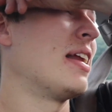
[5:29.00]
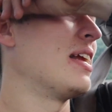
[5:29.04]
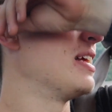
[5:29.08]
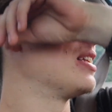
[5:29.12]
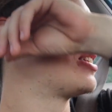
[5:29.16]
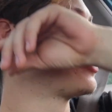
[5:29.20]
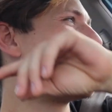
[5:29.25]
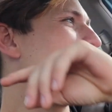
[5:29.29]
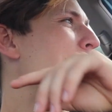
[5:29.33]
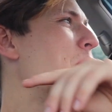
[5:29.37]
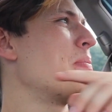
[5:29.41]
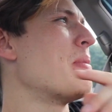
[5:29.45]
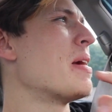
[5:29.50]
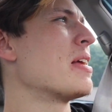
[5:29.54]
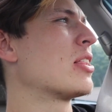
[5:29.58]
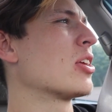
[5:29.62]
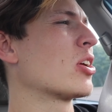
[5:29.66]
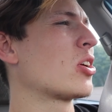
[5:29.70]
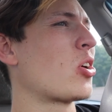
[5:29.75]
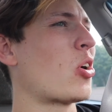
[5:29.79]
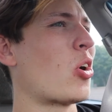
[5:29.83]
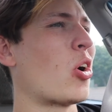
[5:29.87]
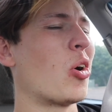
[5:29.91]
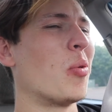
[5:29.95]
it's gonna make the
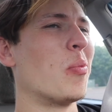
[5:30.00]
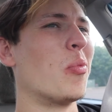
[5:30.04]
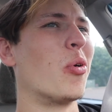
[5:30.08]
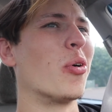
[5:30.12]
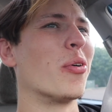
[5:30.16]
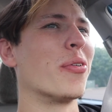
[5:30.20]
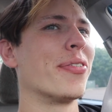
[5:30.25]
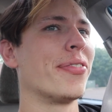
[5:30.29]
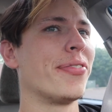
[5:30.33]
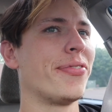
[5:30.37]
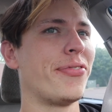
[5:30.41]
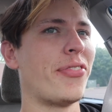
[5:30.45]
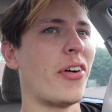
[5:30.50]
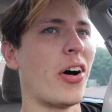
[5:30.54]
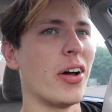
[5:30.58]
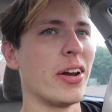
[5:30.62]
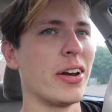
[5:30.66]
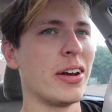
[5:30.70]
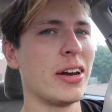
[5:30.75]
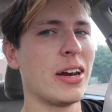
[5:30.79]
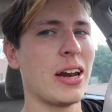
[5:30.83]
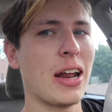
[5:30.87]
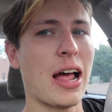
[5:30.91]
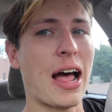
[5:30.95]
car more
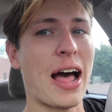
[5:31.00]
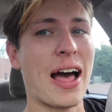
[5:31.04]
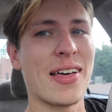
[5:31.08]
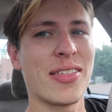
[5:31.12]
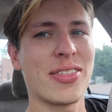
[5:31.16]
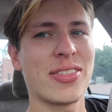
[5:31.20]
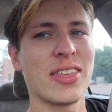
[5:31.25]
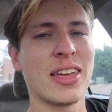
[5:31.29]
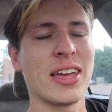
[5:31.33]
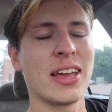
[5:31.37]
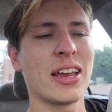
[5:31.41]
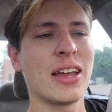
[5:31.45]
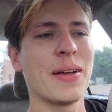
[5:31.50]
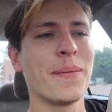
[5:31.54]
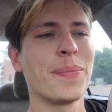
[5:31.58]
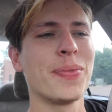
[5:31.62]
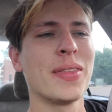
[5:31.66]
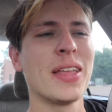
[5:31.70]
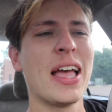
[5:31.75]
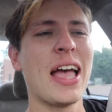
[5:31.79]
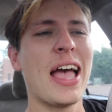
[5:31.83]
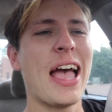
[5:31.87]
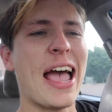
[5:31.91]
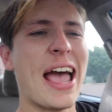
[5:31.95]
fun, I think.
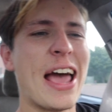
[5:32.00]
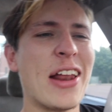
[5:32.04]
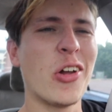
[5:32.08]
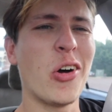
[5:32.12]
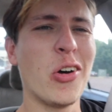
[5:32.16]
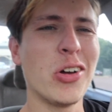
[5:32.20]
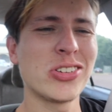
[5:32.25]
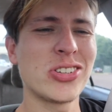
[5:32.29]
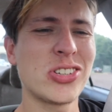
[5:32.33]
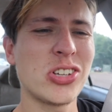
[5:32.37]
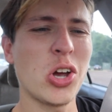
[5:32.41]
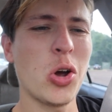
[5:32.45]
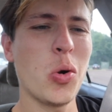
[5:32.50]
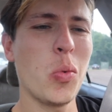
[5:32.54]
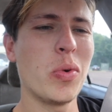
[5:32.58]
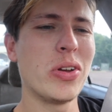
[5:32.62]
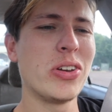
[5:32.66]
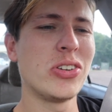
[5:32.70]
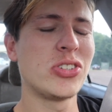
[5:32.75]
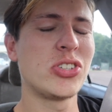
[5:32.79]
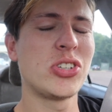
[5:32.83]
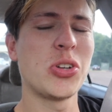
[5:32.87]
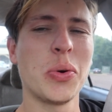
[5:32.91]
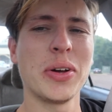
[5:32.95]
And also,
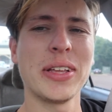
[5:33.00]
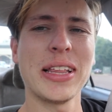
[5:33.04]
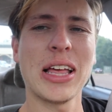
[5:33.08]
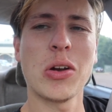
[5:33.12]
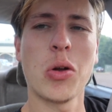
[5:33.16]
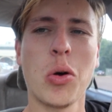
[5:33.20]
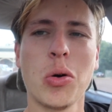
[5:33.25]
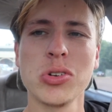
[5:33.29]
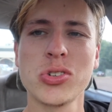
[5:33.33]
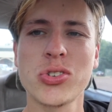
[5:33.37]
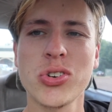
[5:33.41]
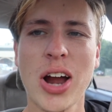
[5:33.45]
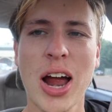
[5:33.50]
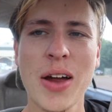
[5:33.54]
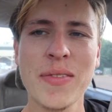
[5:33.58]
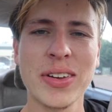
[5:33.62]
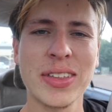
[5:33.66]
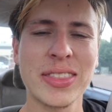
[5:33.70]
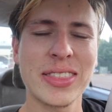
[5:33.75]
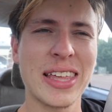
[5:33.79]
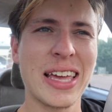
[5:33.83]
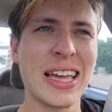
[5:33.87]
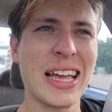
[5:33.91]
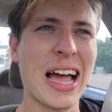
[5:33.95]
when doing that whole driving
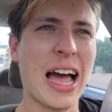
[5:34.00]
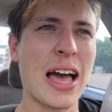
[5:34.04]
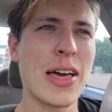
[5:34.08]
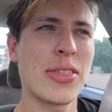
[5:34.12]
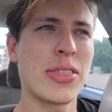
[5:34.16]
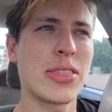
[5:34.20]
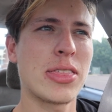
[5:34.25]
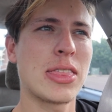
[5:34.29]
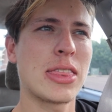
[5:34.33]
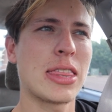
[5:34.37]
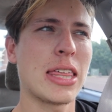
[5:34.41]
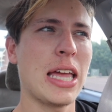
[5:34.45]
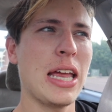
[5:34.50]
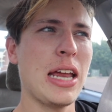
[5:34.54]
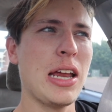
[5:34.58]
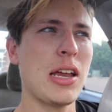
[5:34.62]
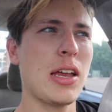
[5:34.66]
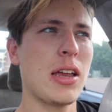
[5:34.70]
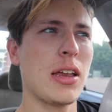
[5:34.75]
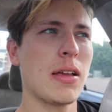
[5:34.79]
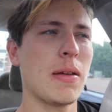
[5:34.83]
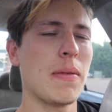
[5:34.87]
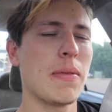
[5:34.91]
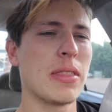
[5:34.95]
thing, I think
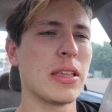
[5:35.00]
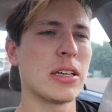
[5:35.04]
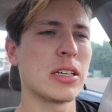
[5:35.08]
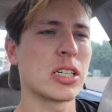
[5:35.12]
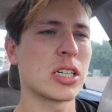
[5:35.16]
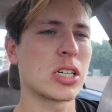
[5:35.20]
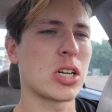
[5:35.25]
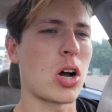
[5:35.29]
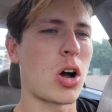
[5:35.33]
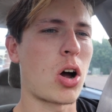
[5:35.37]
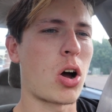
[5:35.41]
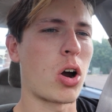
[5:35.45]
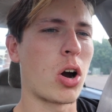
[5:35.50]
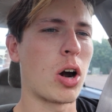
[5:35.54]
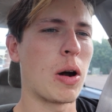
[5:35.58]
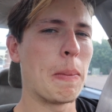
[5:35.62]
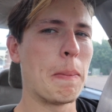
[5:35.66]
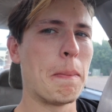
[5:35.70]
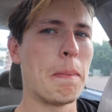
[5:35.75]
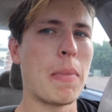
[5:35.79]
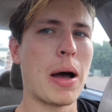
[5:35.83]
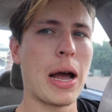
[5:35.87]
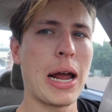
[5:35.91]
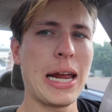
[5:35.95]
this car
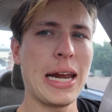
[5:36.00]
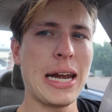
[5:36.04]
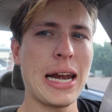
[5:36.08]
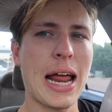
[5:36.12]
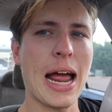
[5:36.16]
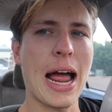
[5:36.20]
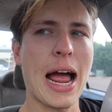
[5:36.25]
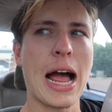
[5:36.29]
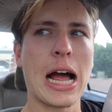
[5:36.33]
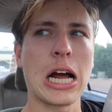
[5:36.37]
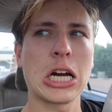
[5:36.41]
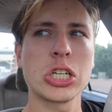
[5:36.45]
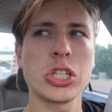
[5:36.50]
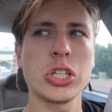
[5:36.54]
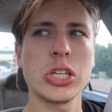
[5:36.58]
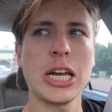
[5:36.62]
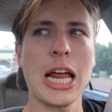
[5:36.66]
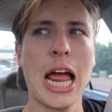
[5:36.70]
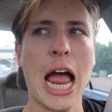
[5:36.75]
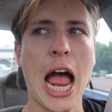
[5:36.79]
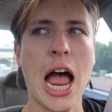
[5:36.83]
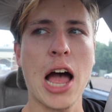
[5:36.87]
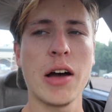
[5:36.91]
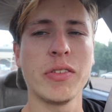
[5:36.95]
might actually
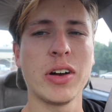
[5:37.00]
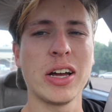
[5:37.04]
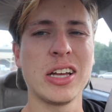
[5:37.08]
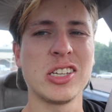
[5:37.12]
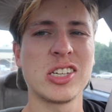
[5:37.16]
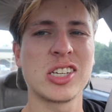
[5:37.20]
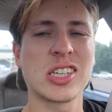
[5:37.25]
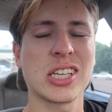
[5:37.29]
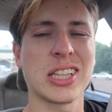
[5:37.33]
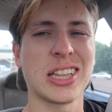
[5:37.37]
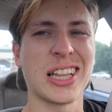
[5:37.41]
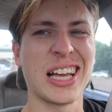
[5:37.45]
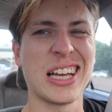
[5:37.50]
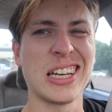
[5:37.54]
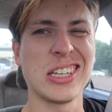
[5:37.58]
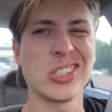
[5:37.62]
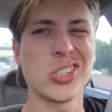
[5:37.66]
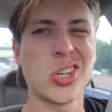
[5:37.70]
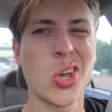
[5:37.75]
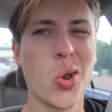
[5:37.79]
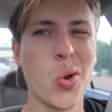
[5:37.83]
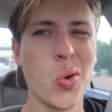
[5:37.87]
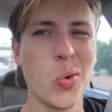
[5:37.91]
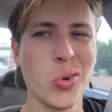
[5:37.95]
have a slight
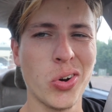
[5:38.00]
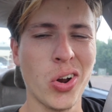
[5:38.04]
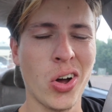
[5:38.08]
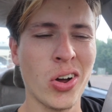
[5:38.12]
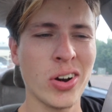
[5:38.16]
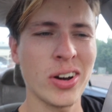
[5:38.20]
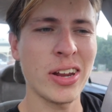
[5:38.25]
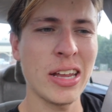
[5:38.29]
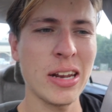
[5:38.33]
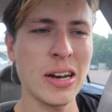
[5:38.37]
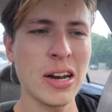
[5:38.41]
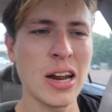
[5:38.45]
tune on it.